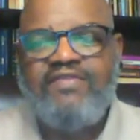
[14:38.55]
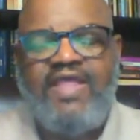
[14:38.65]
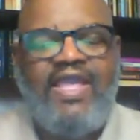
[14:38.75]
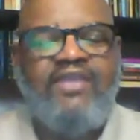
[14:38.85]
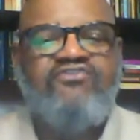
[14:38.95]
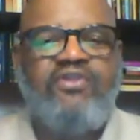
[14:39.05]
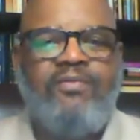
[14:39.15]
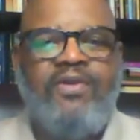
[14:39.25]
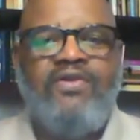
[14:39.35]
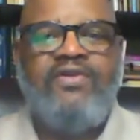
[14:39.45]
for the
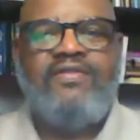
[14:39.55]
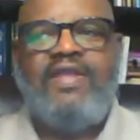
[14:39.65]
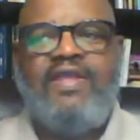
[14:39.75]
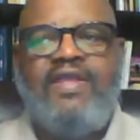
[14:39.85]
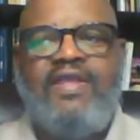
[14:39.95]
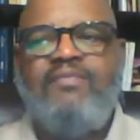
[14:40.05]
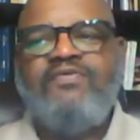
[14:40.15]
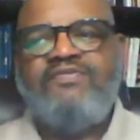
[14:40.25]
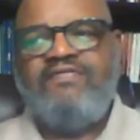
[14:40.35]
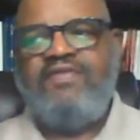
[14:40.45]
Asian American and
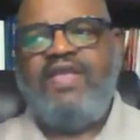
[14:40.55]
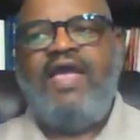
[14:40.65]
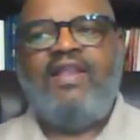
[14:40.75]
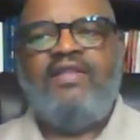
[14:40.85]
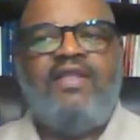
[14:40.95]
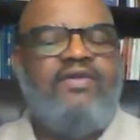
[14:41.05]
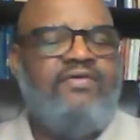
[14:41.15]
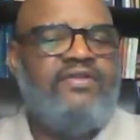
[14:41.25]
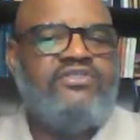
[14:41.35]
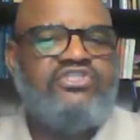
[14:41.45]
Pacific Island
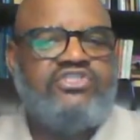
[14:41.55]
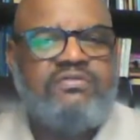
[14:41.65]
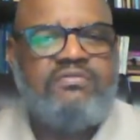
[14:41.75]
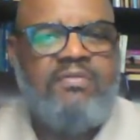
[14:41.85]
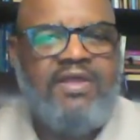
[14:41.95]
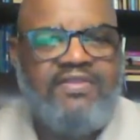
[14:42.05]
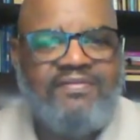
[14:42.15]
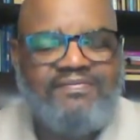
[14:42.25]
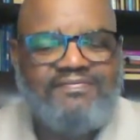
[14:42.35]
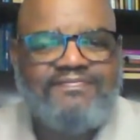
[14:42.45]
Heritage
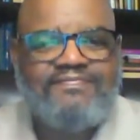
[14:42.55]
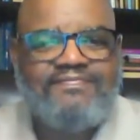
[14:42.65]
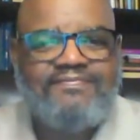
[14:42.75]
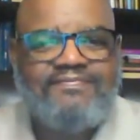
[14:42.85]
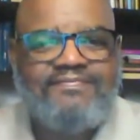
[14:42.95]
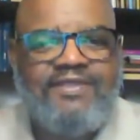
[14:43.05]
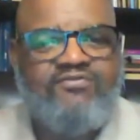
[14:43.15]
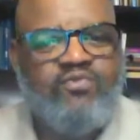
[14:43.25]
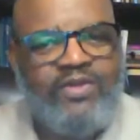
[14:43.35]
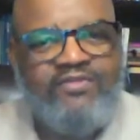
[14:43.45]
Month
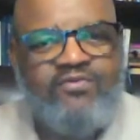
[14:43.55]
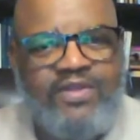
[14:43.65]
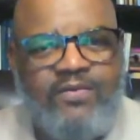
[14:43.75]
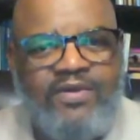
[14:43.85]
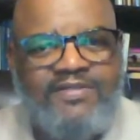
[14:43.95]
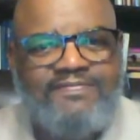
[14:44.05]
of 2021.